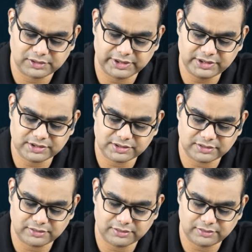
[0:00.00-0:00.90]
that is
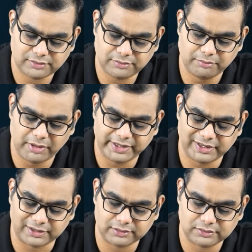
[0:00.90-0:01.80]

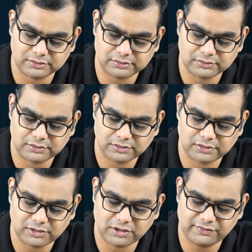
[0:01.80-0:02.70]
buyer
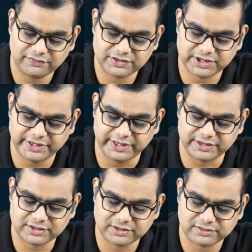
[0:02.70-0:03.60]
of
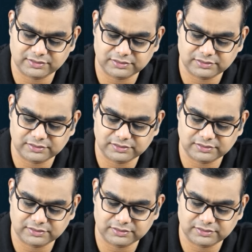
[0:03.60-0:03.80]
CDS,